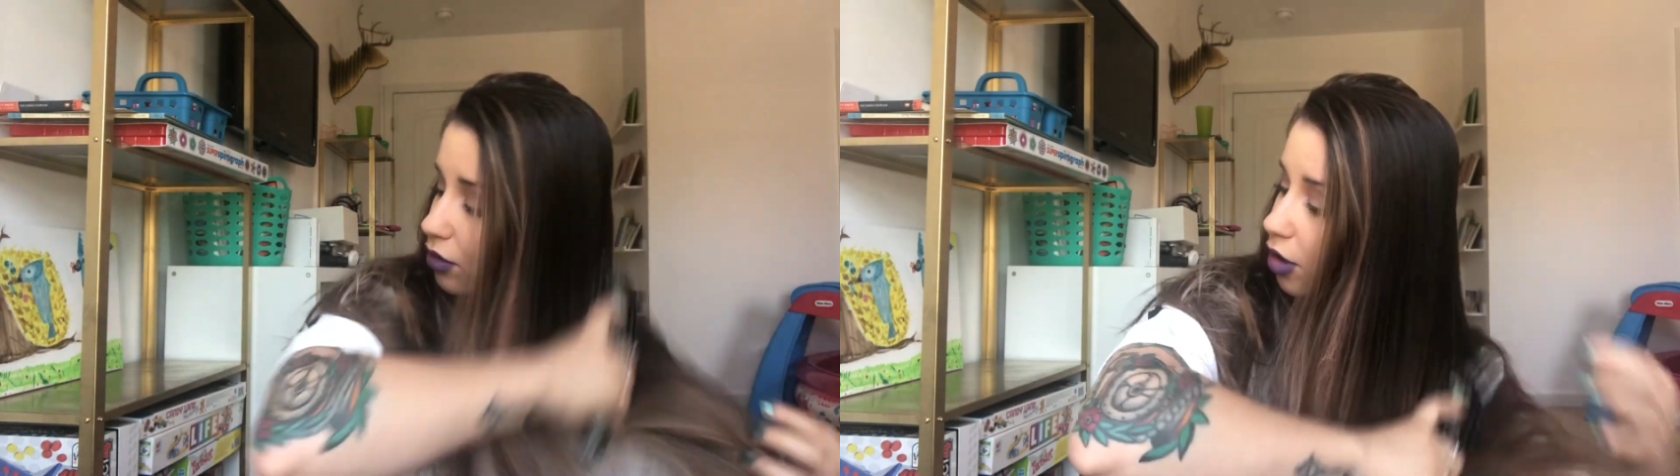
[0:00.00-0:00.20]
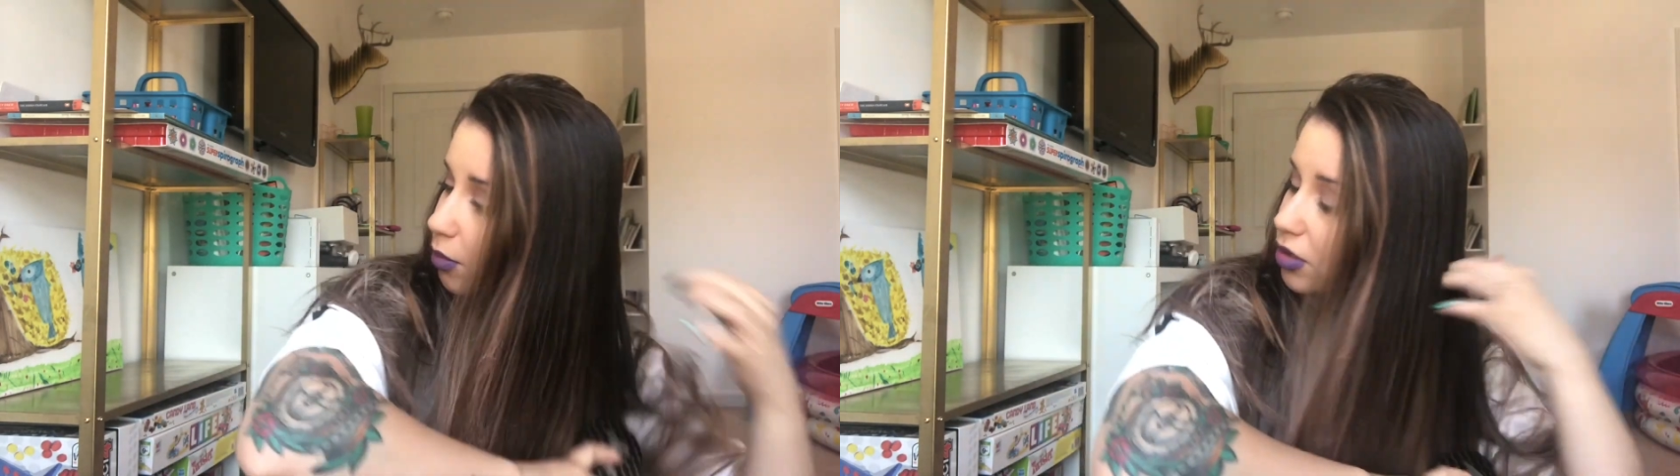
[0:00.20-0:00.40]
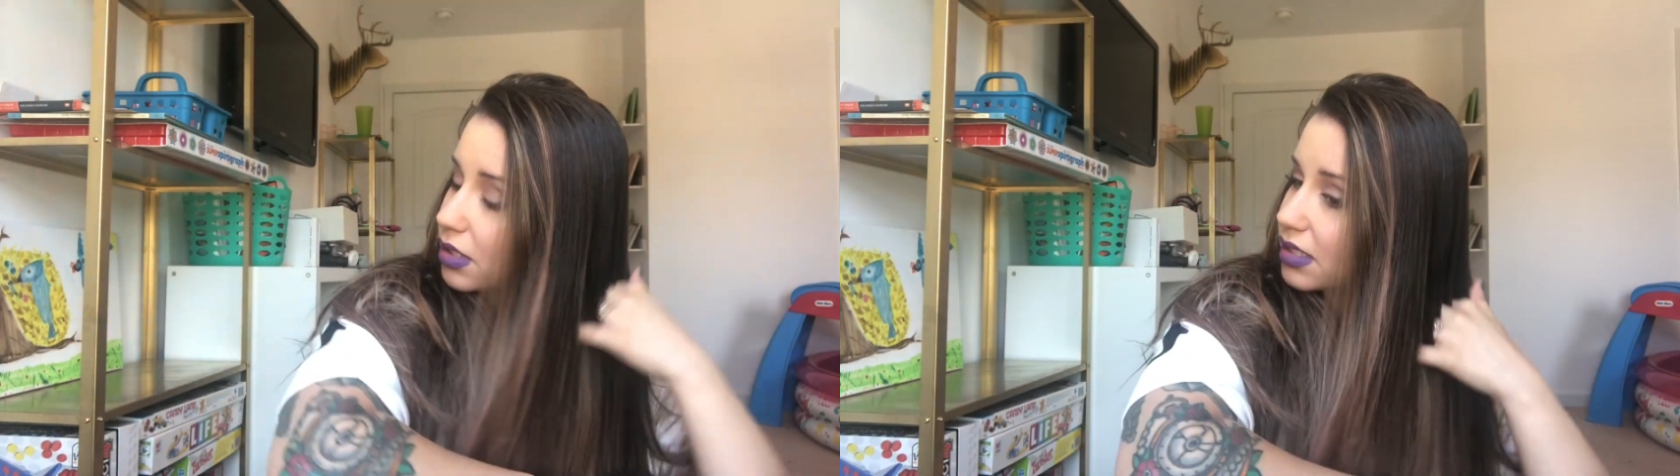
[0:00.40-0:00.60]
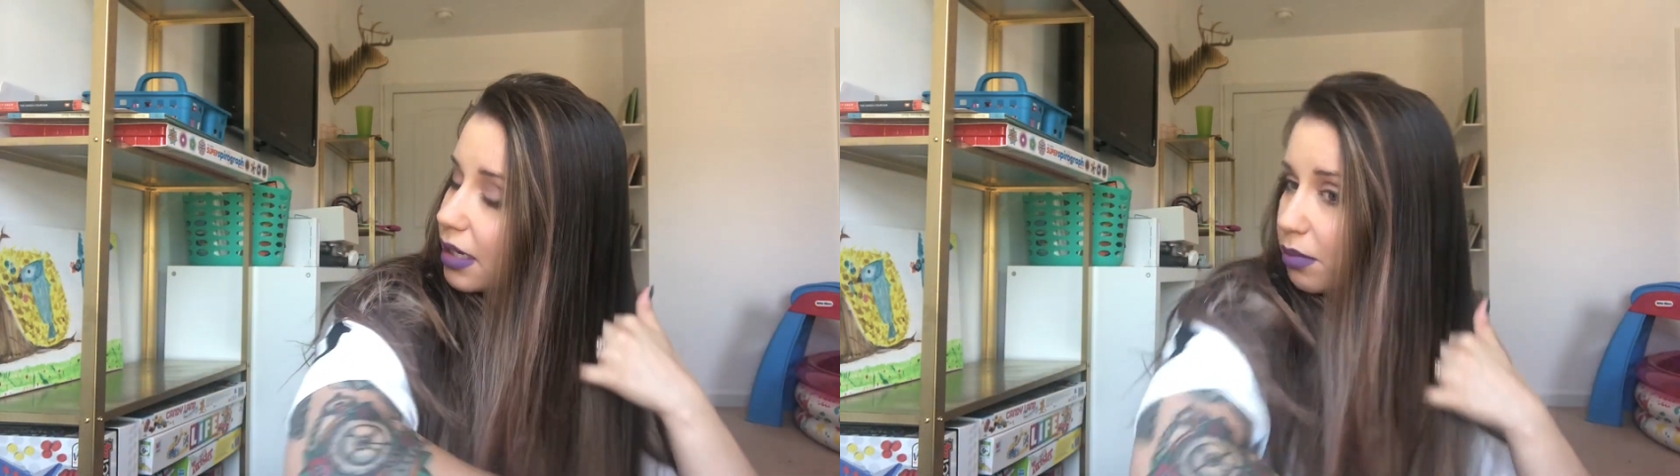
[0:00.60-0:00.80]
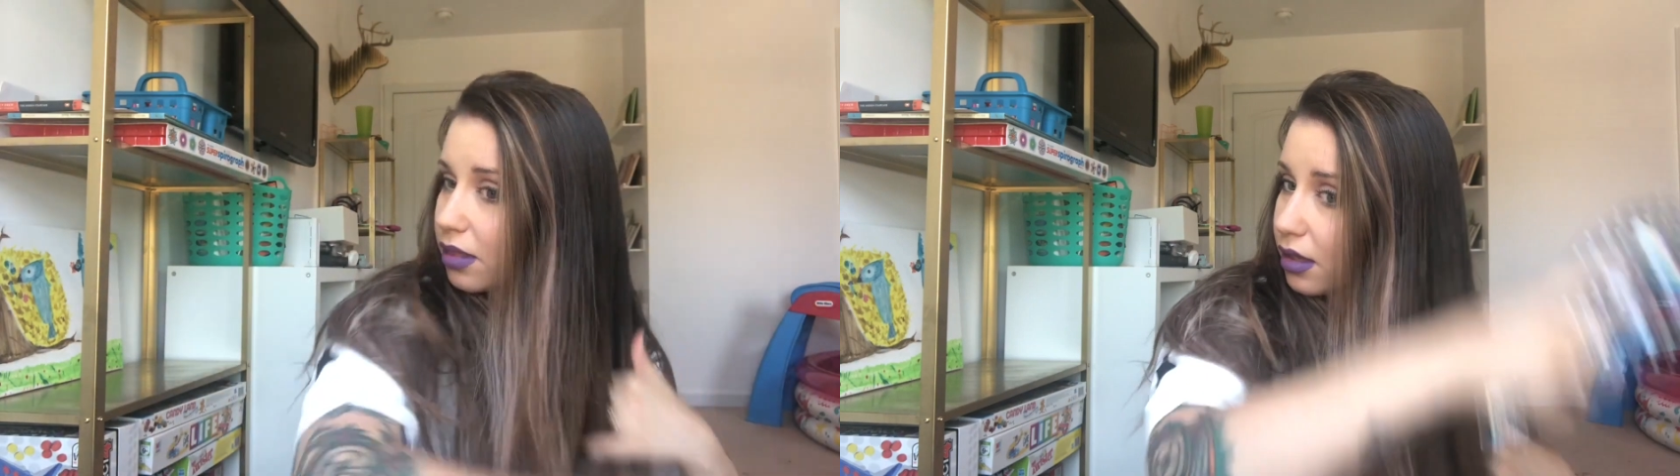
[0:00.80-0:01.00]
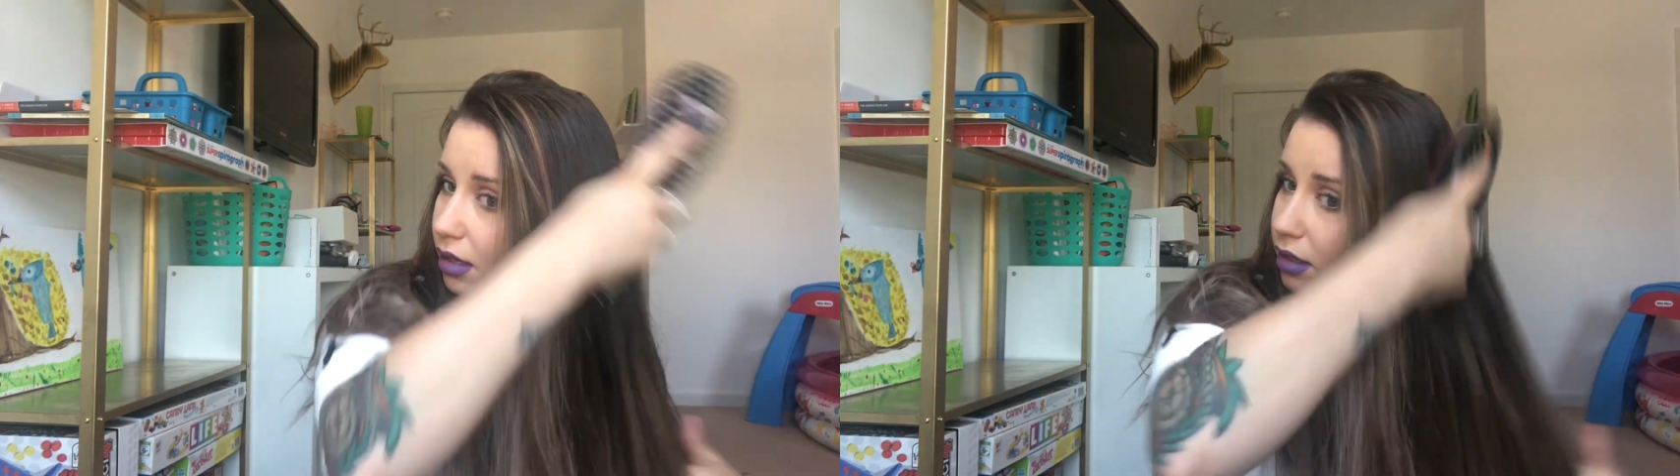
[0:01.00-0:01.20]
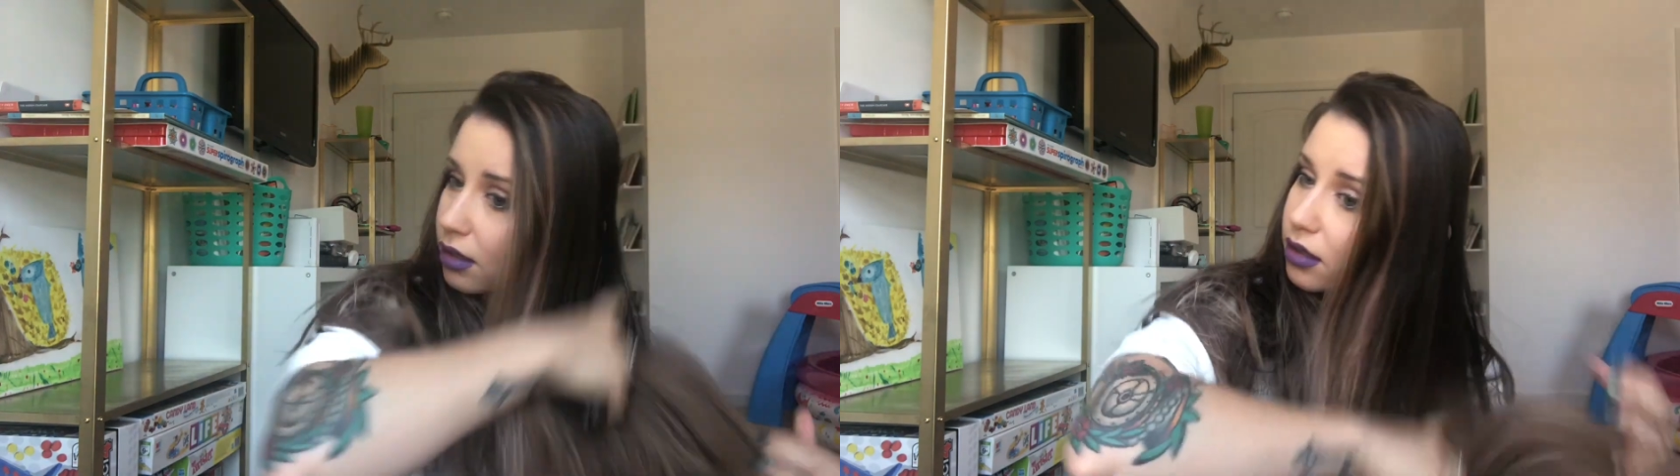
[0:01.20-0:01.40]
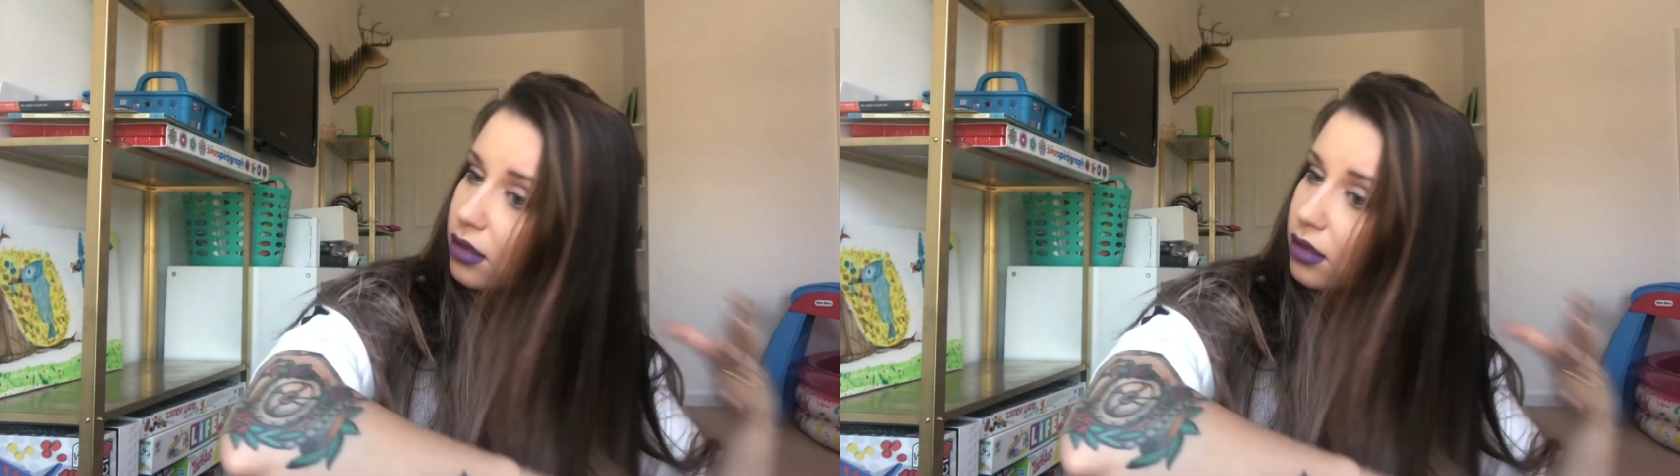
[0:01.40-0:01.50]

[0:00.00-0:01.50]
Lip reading: They're almost the same thing.